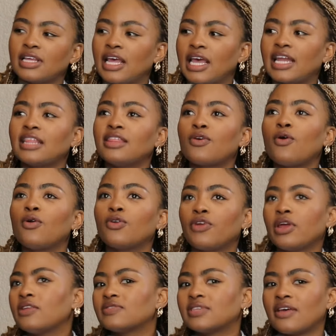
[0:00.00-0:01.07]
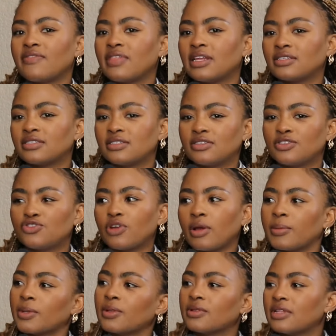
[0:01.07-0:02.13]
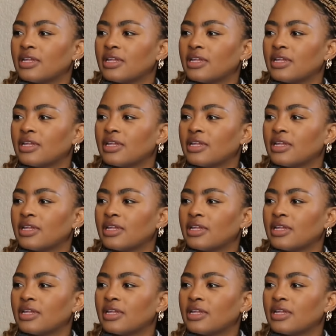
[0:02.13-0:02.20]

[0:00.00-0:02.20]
Right? And I think all creatives have that trouble.